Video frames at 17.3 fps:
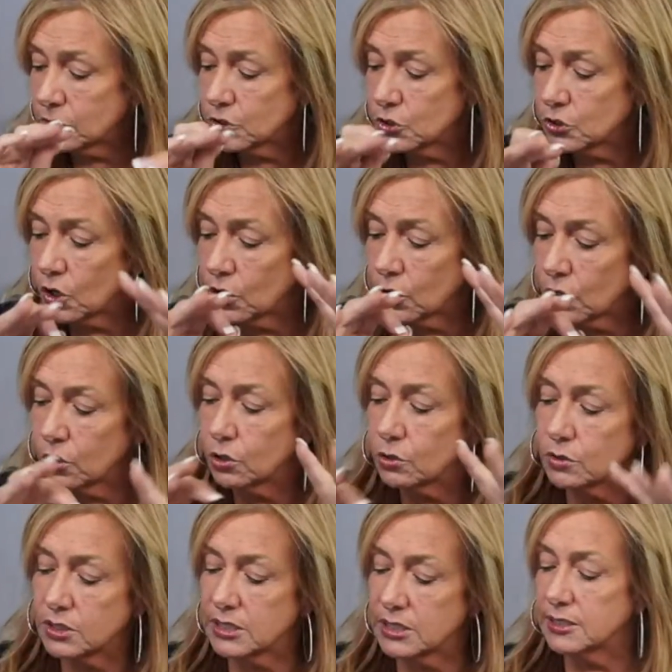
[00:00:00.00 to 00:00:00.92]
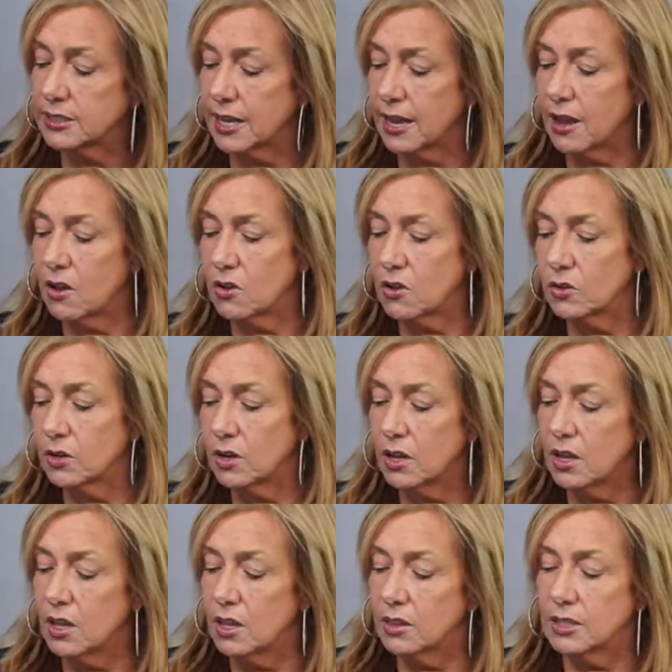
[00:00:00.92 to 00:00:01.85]
to start closing down
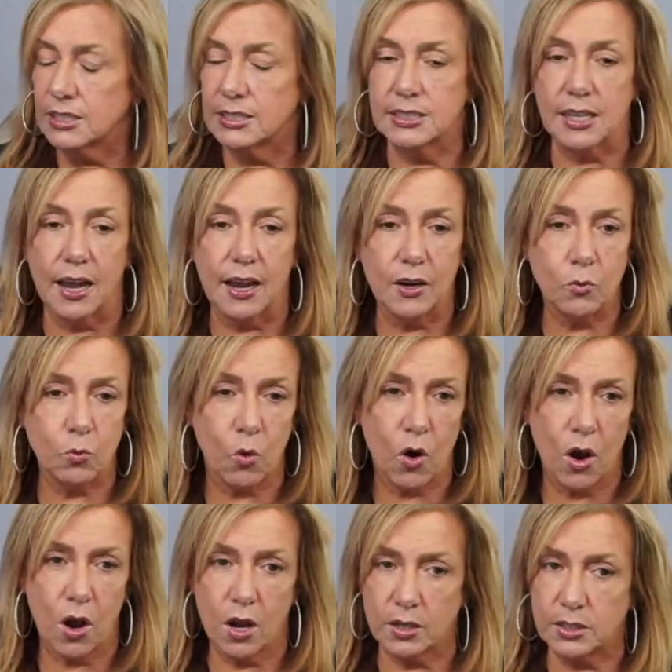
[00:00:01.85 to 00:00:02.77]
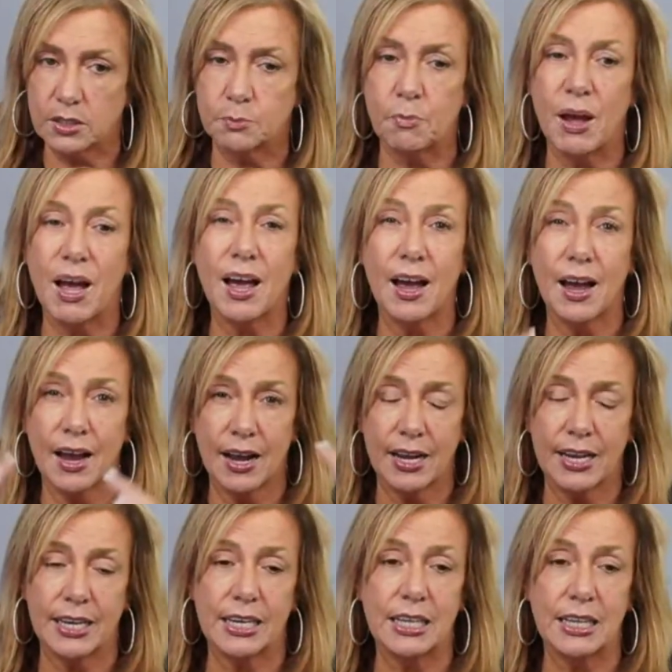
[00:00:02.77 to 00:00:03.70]
the sidewalks
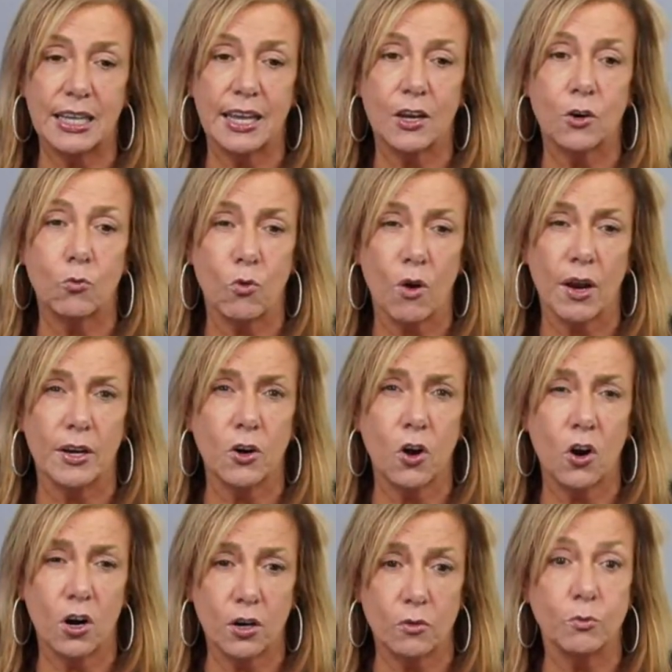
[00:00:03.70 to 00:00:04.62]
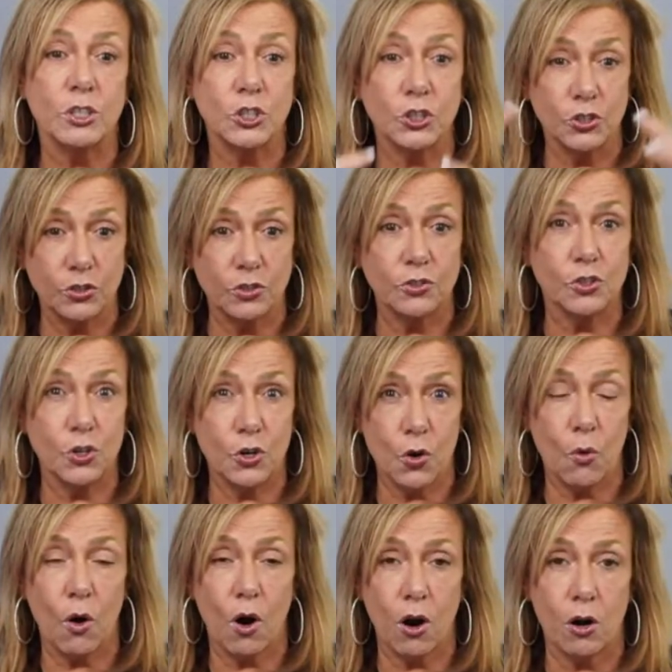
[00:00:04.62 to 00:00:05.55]
behind Lake Reinhard, which is, you
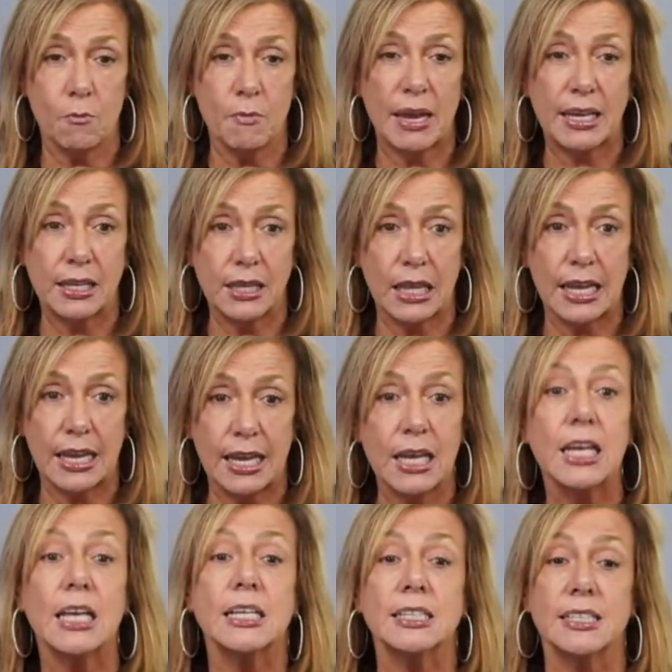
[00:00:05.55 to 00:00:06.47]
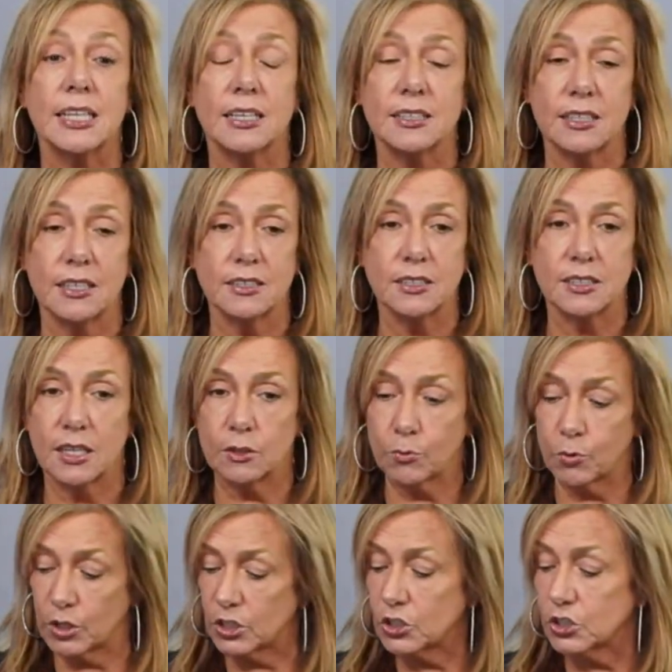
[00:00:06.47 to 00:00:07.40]
know, our main lake in downtown
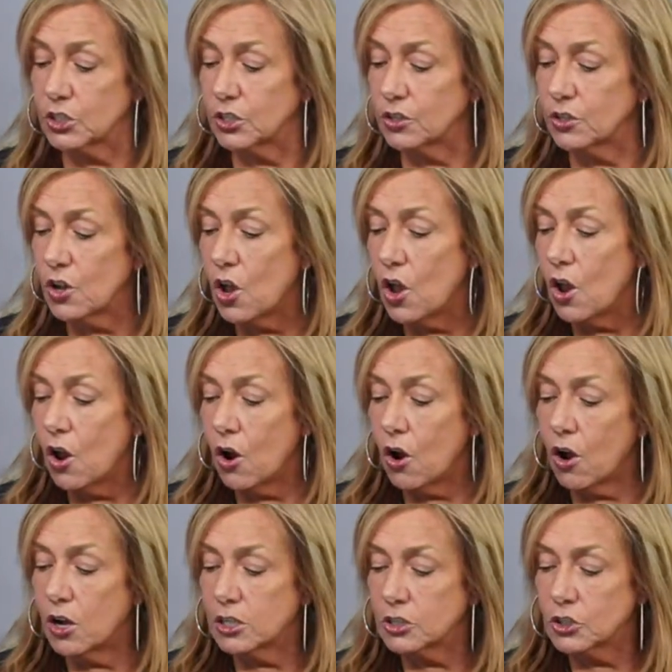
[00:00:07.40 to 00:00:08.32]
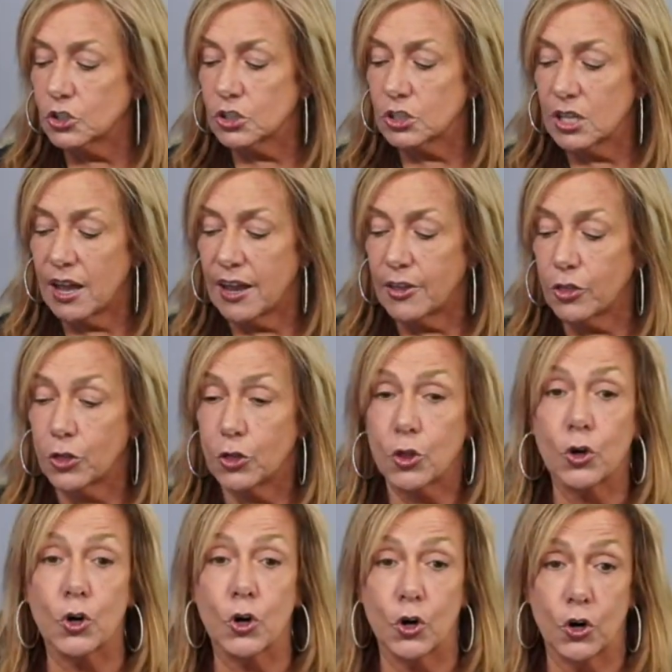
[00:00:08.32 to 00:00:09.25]
Celebration, on July
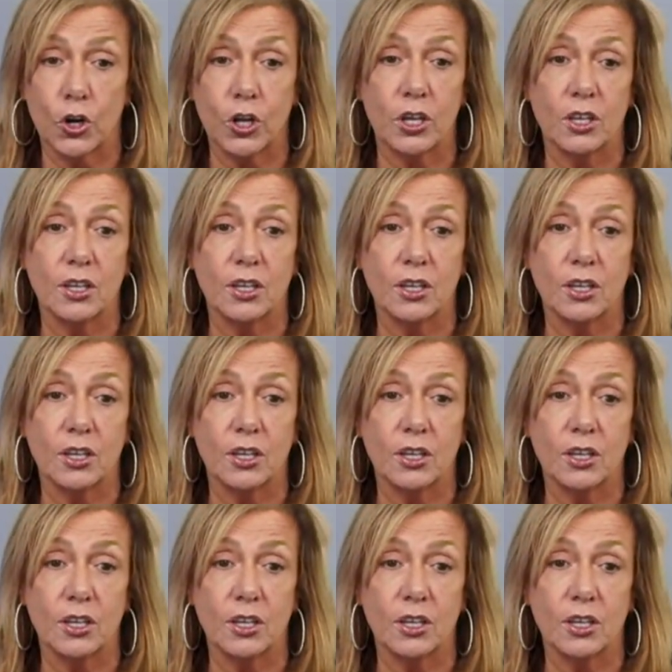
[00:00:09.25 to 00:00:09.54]
3rd